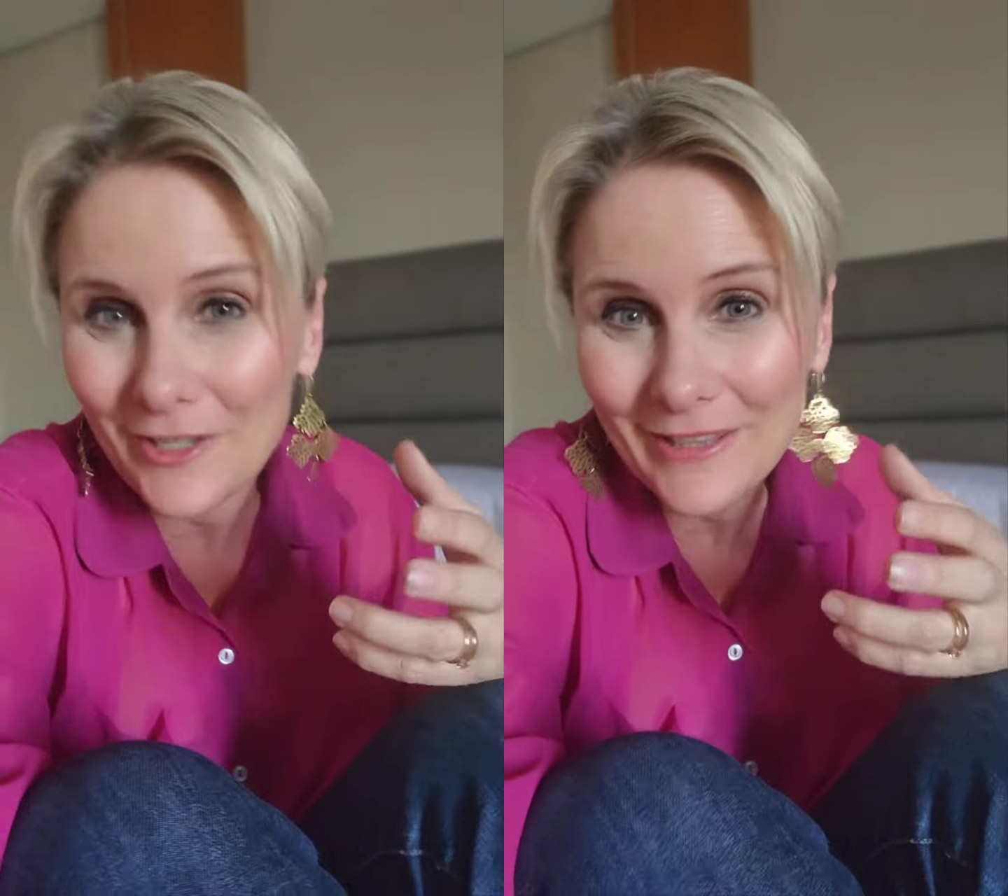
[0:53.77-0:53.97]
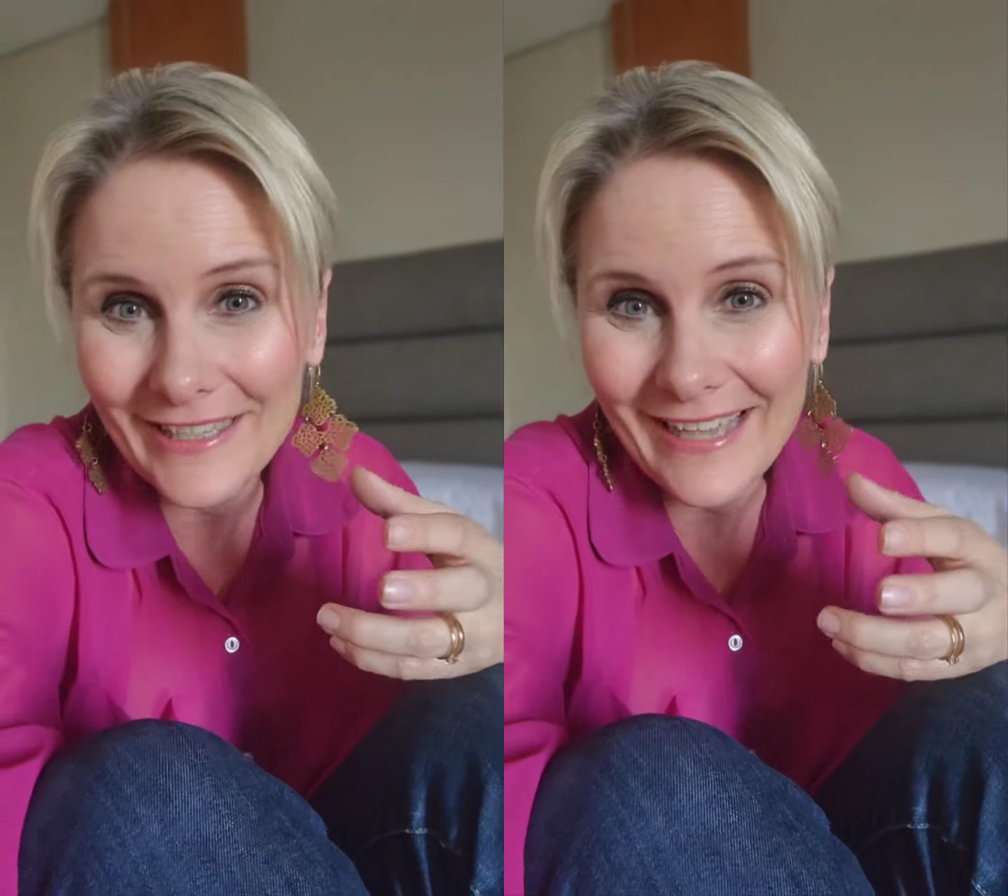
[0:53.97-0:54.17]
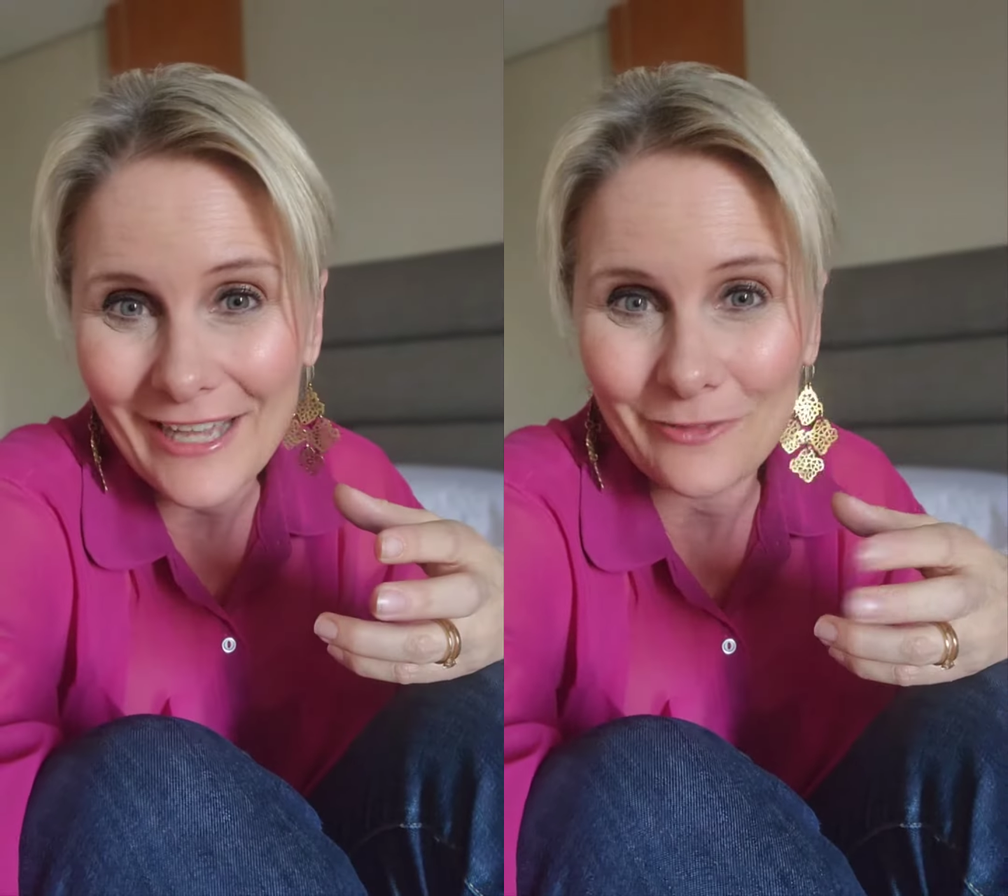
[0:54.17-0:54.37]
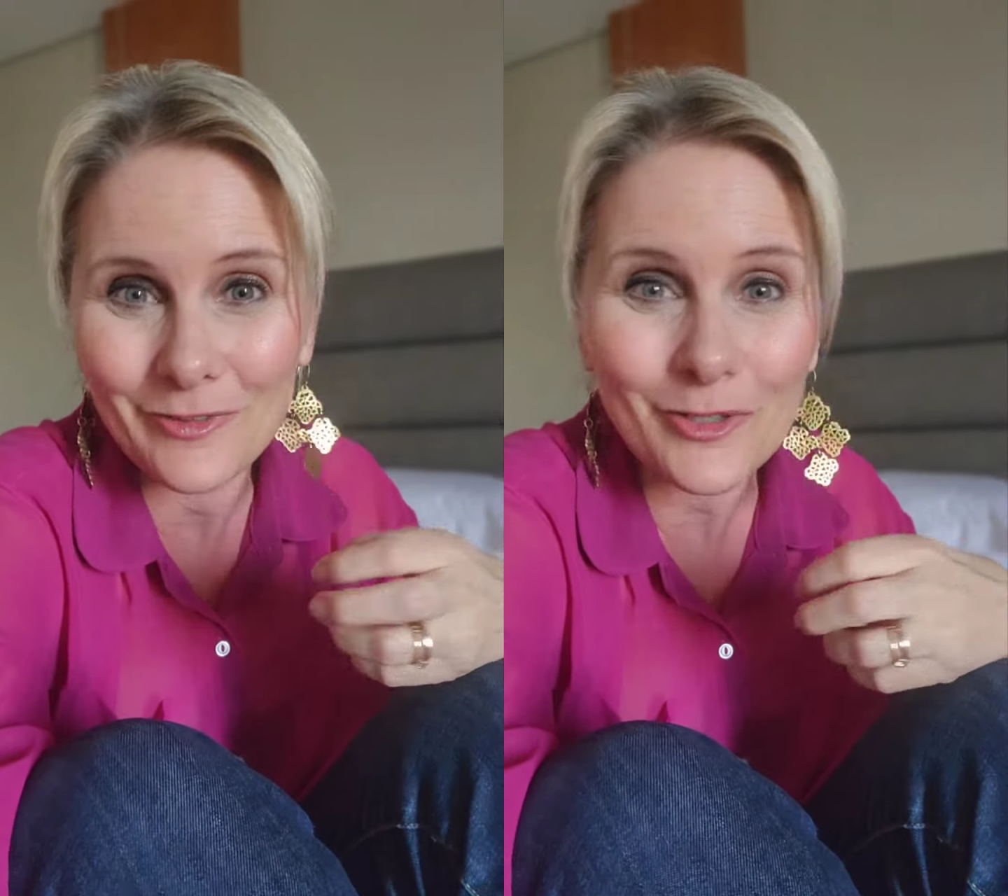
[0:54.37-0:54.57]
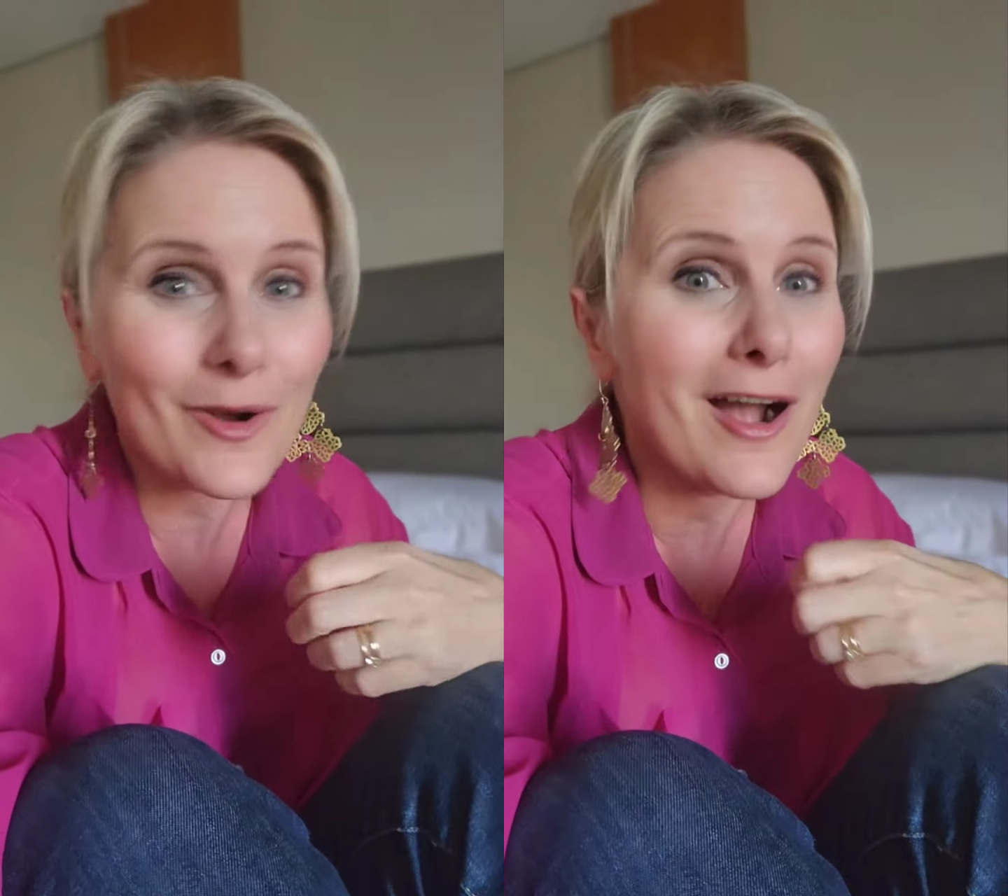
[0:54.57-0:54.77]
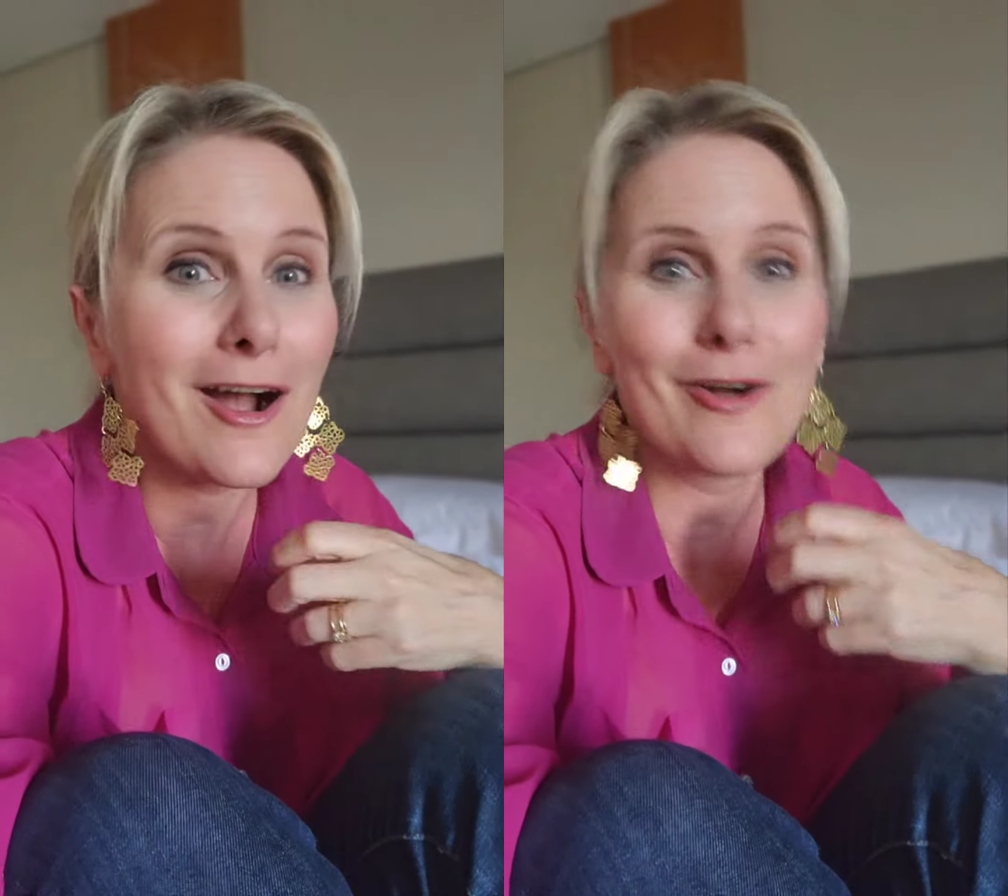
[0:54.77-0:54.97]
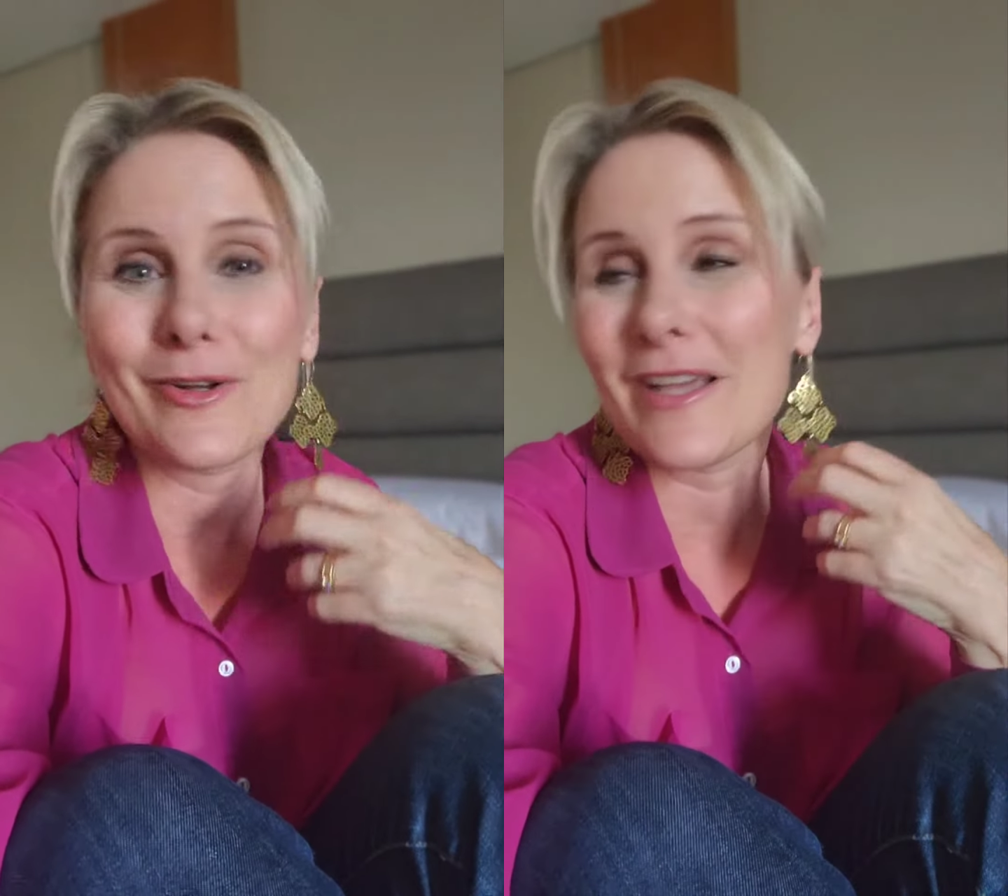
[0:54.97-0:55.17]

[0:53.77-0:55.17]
think ahead of the crowd,